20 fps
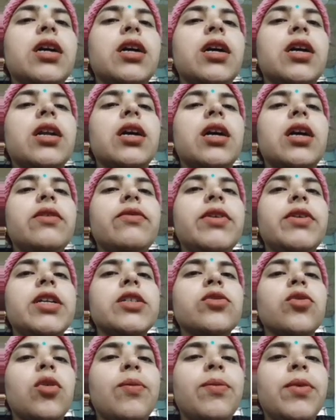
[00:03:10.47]
are
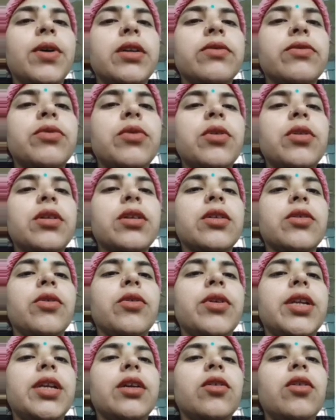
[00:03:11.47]
always open for
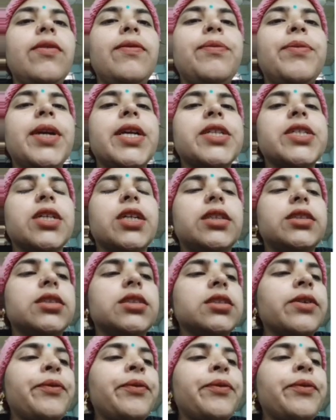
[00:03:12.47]
curing of patients.